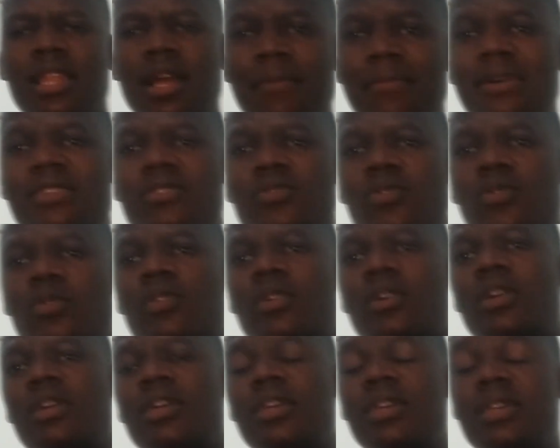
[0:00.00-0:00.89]
Number
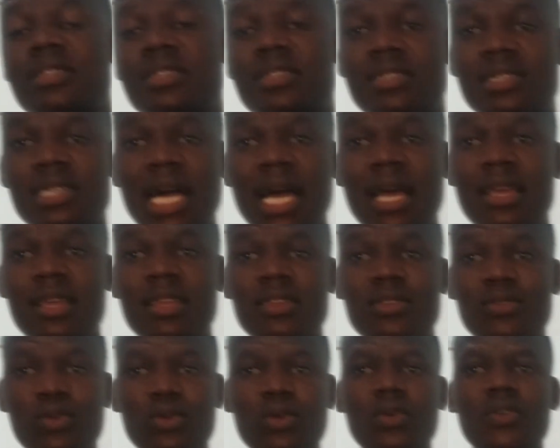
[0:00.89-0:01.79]
two is
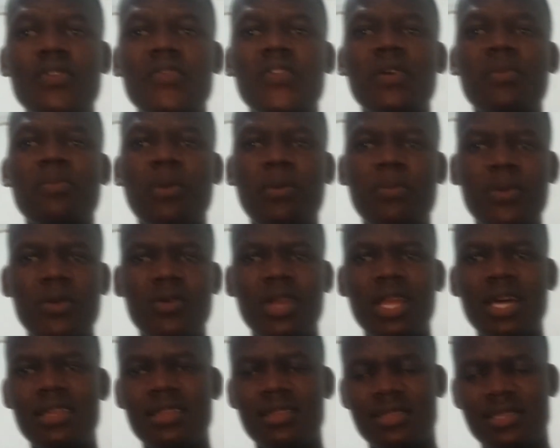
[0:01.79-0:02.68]
trying to look the
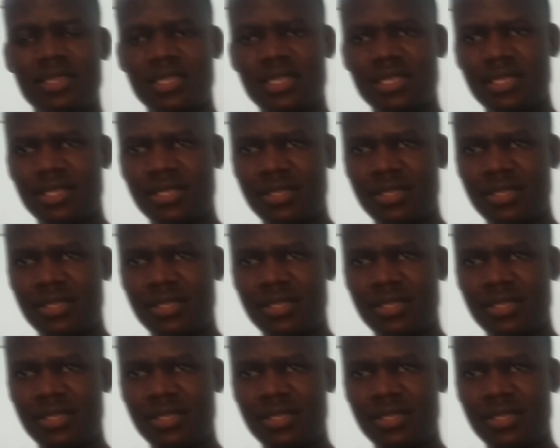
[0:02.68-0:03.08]
popularity.